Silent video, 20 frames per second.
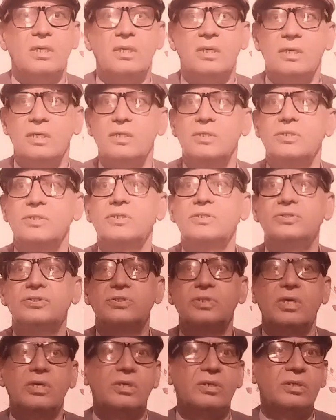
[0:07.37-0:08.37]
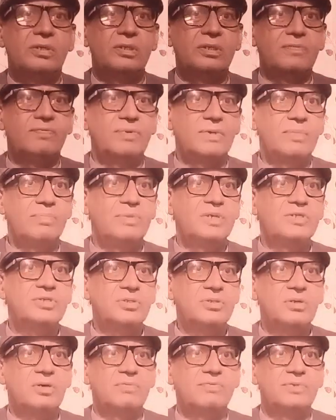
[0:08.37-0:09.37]
It is the
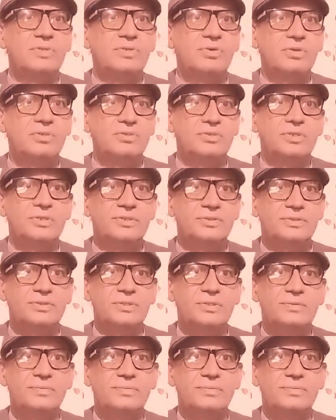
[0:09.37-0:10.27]
inflammation of the tonsils.